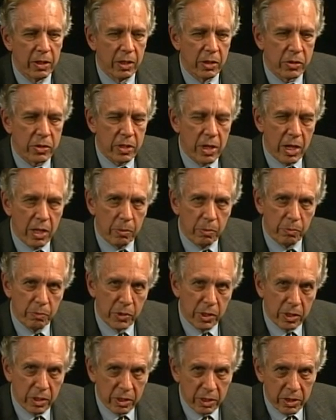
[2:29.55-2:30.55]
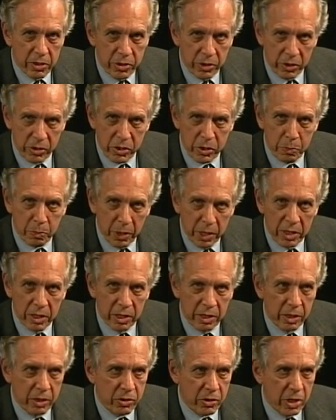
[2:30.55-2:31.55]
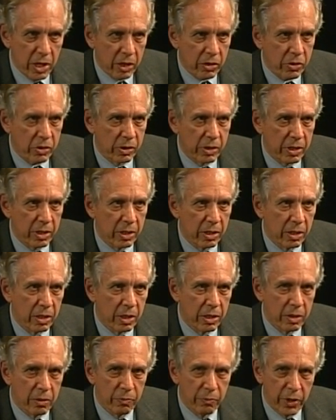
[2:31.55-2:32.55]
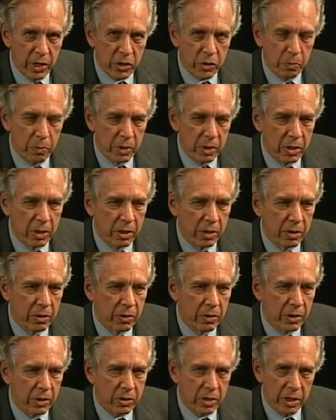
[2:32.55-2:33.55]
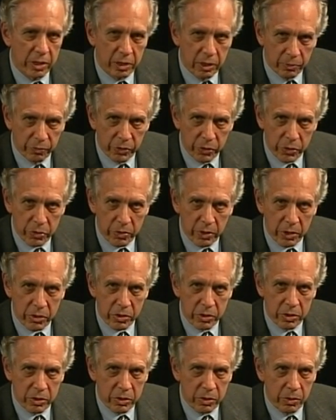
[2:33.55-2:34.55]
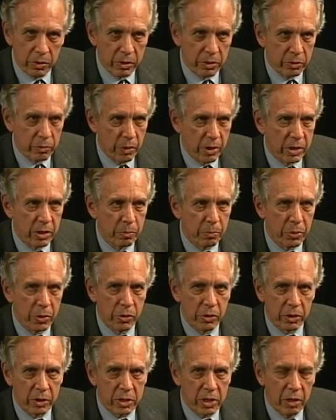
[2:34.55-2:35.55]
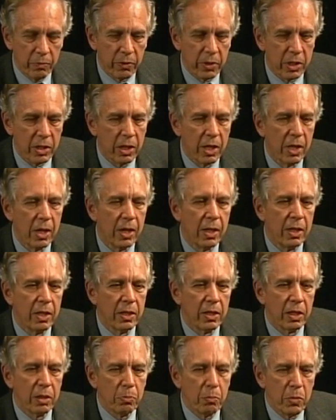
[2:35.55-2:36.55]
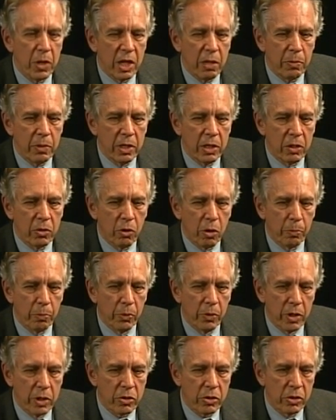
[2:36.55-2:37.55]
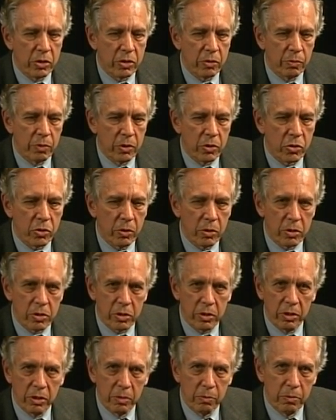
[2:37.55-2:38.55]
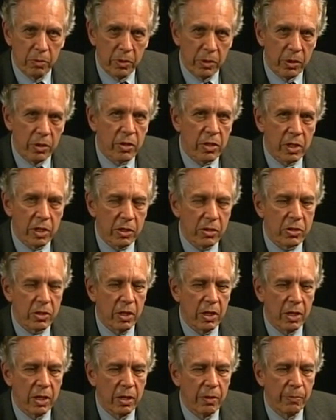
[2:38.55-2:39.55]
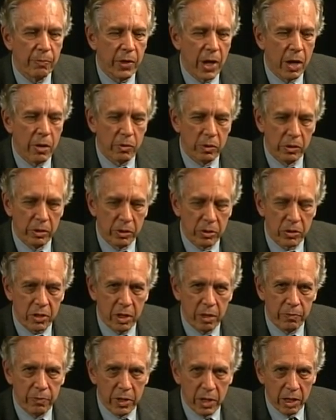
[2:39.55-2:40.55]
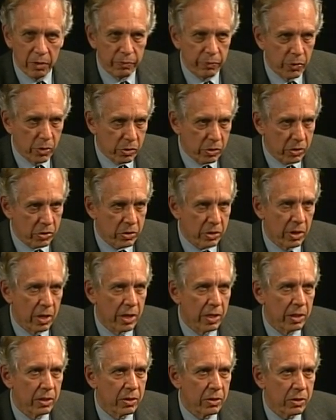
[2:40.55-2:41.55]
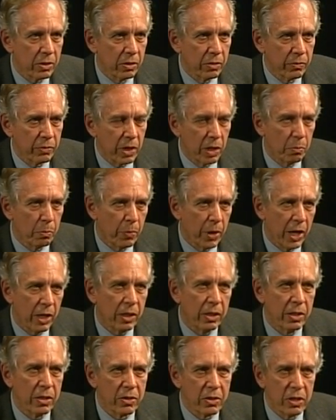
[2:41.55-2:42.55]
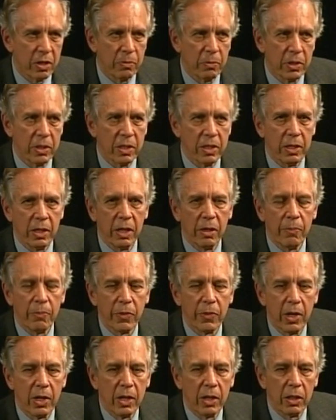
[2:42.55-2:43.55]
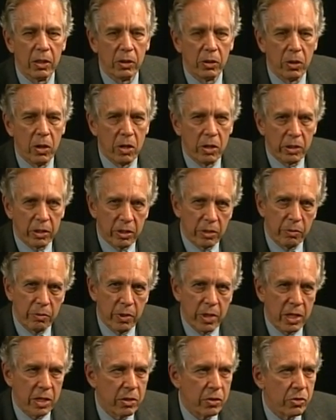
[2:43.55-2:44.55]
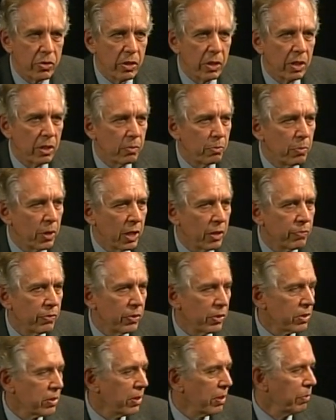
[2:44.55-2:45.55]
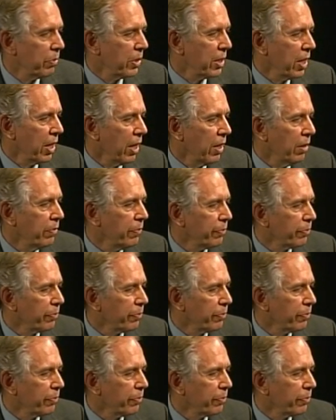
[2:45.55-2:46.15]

is not merely just spending. It's actually an investment in things like infrastructure toward greater productivity that maybe corporations with short-term earnings outlooks have not focused on, and so have cut back on some of the longer range benefits that we have.